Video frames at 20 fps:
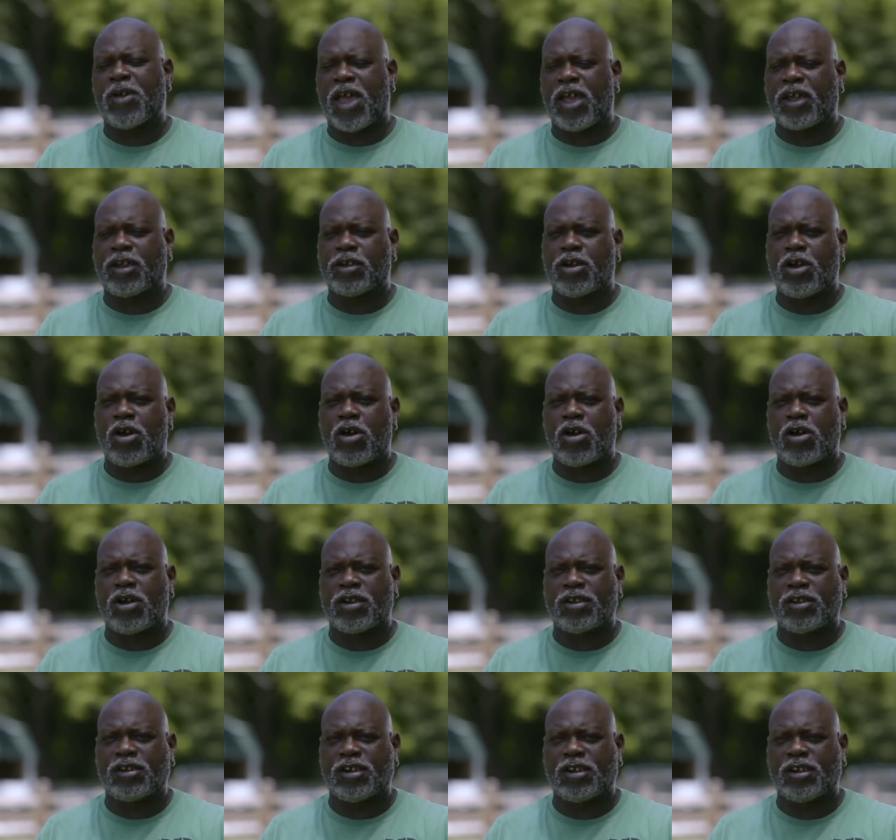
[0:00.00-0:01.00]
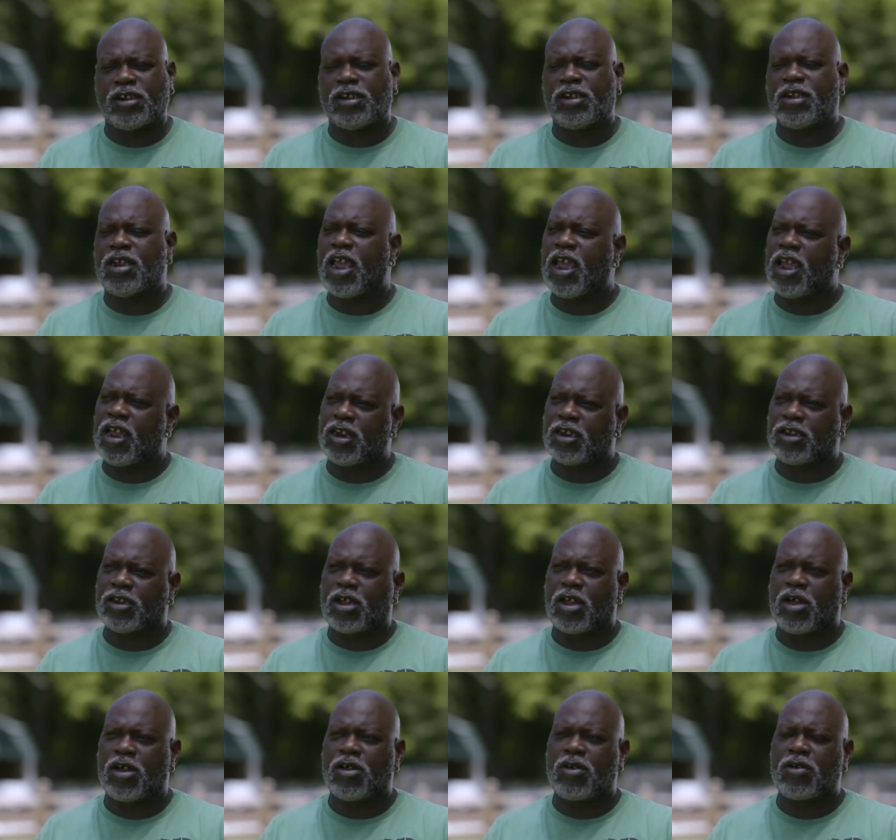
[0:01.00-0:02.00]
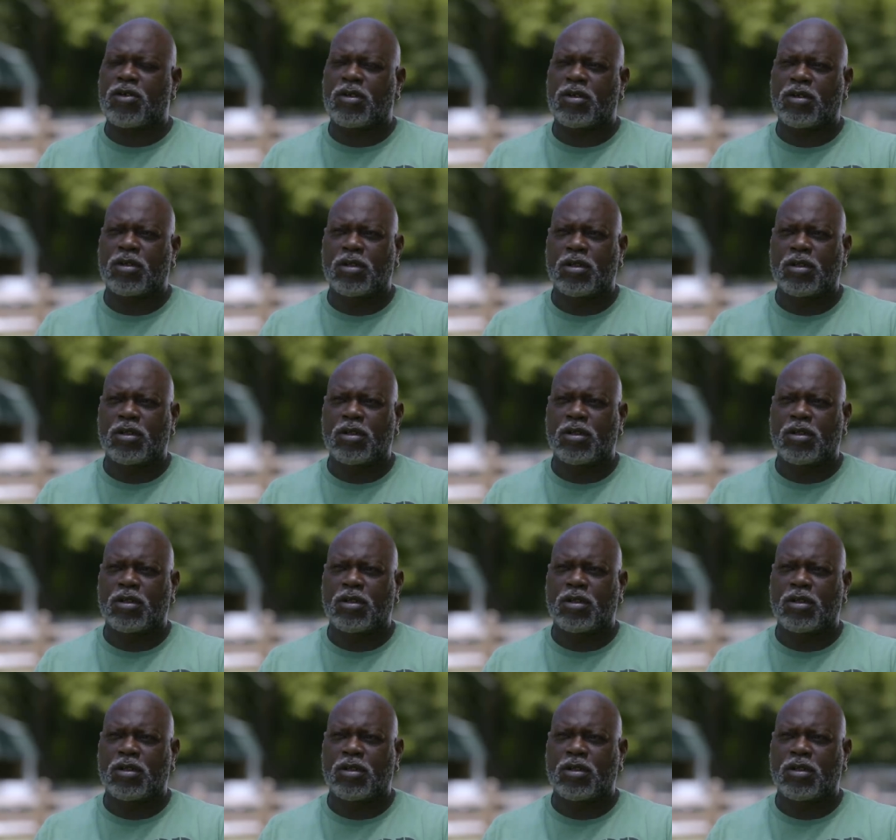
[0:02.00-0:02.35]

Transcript: backyard, and she had a dog.